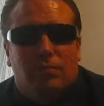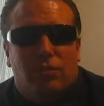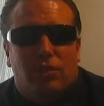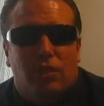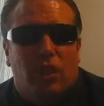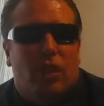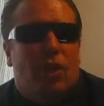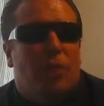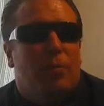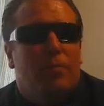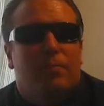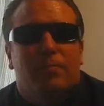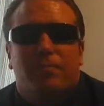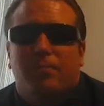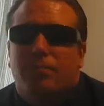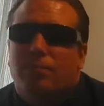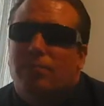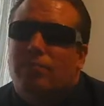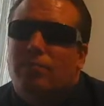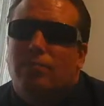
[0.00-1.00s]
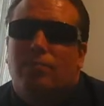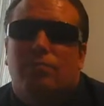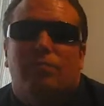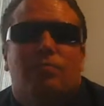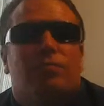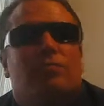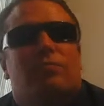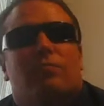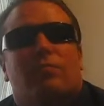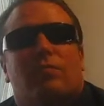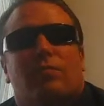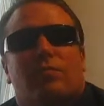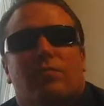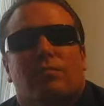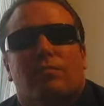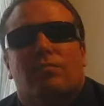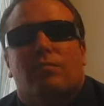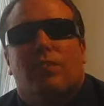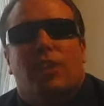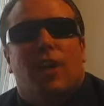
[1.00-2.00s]
So,
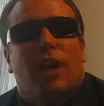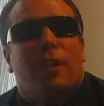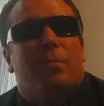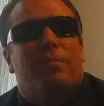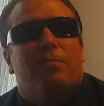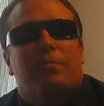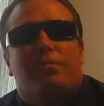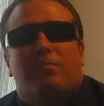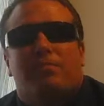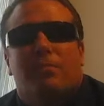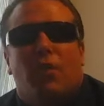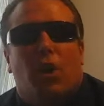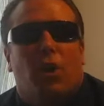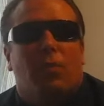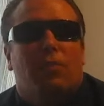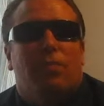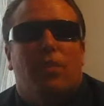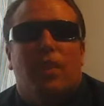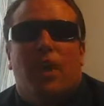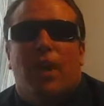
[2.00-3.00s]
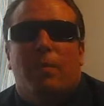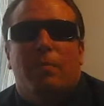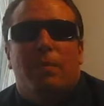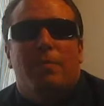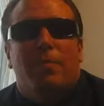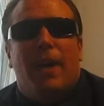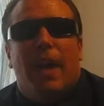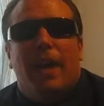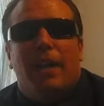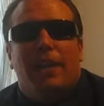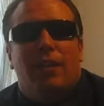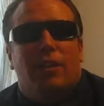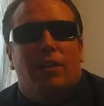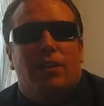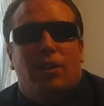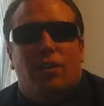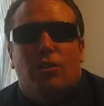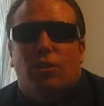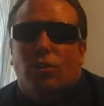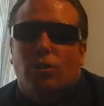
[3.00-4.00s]
yep, hopefully I'll be back in
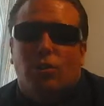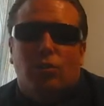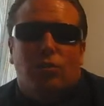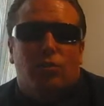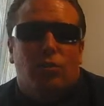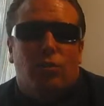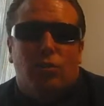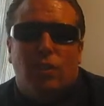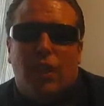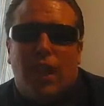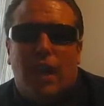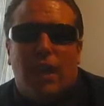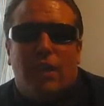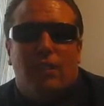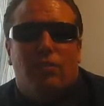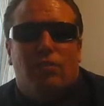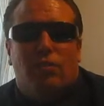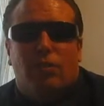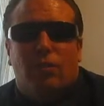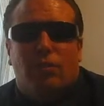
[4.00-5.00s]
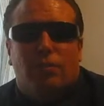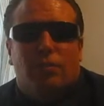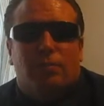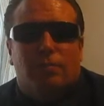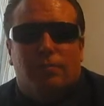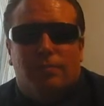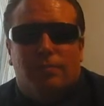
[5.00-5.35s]
another old school Caddy soon.